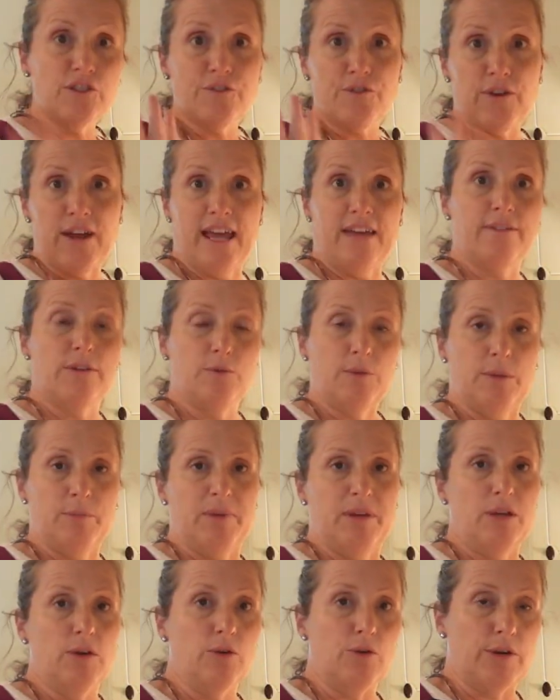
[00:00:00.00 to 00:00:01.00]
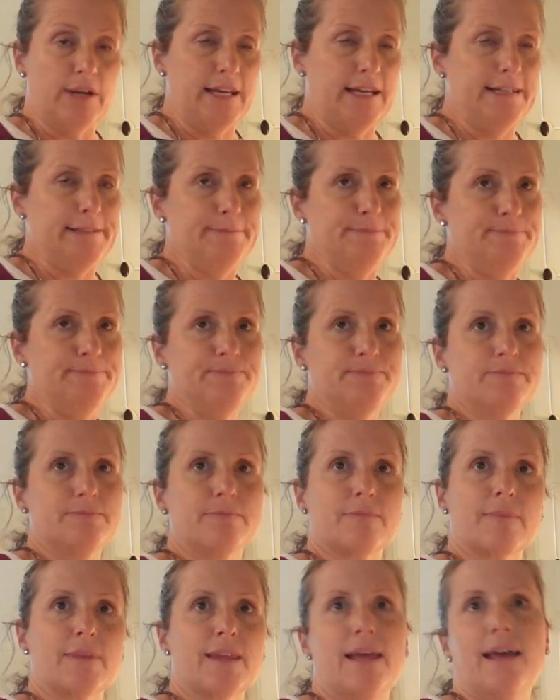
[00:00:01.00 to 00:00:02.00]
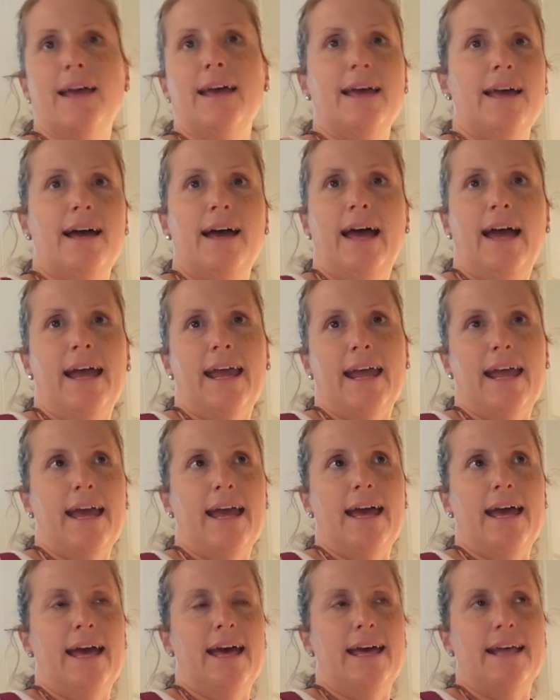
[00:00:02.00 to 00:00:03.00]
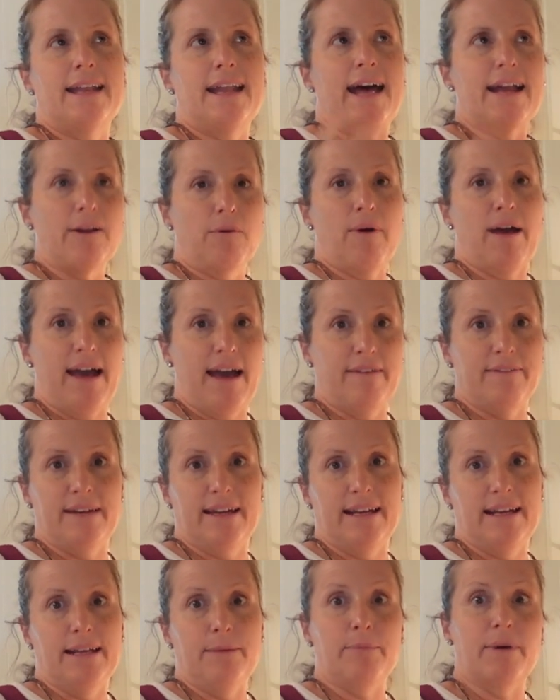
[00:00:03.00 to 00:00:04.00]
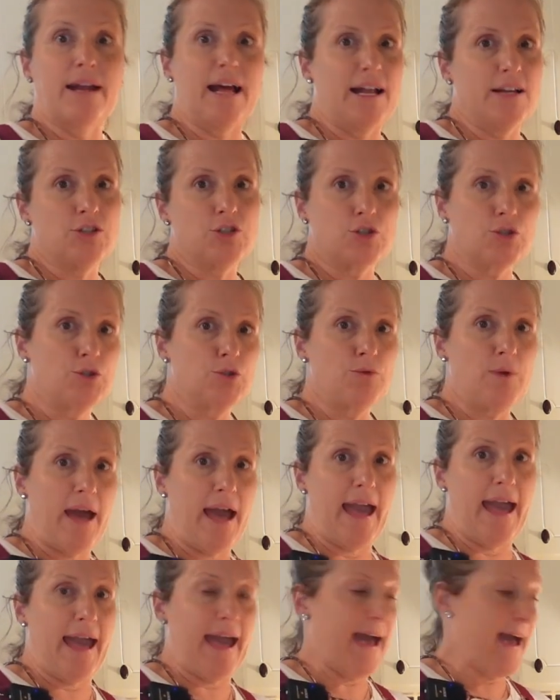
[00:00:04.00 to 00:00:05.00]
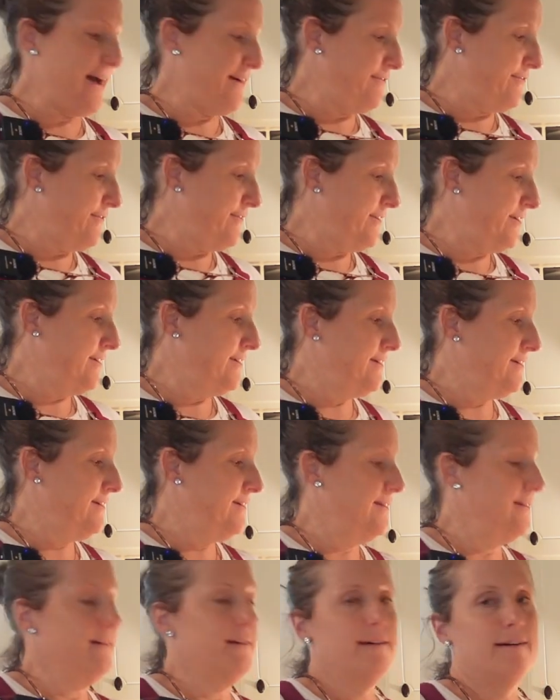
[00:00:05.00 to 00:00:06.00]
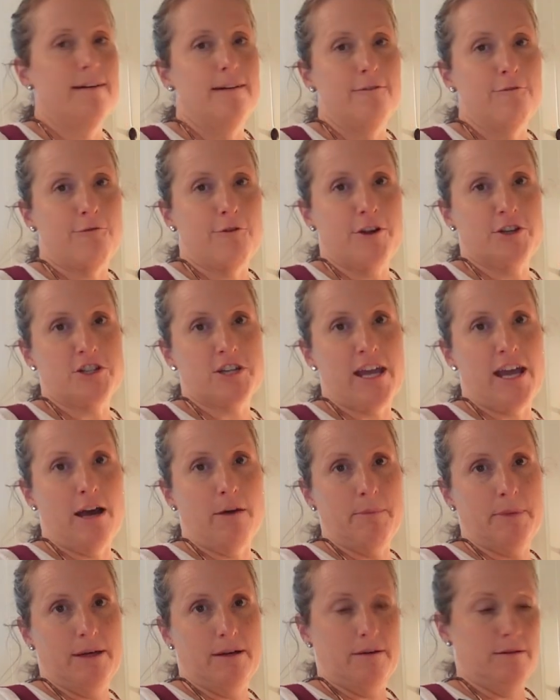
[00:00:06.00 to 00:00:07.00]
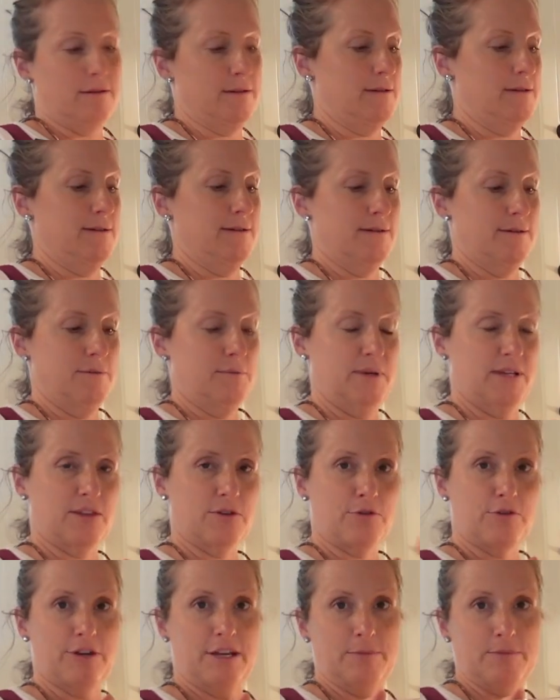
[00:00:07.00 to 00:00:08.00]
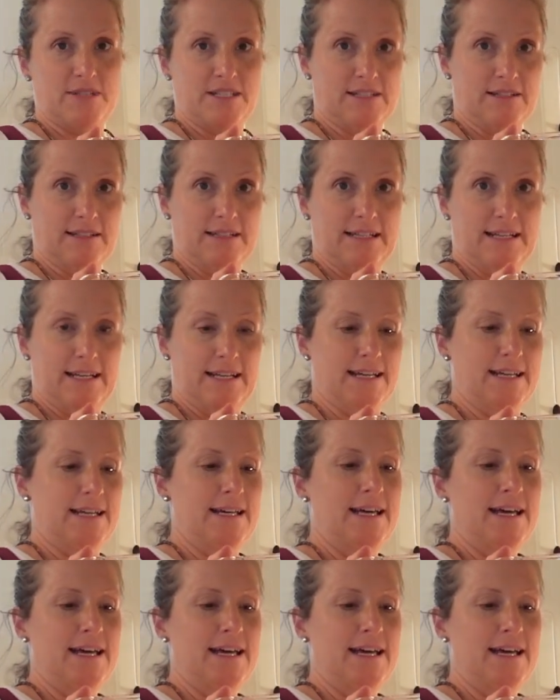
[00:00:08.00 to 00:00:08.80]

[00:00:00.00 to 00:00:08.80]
for heavy whipping cream, and I don't have any, but I do have fresh cow milk with cream still in it.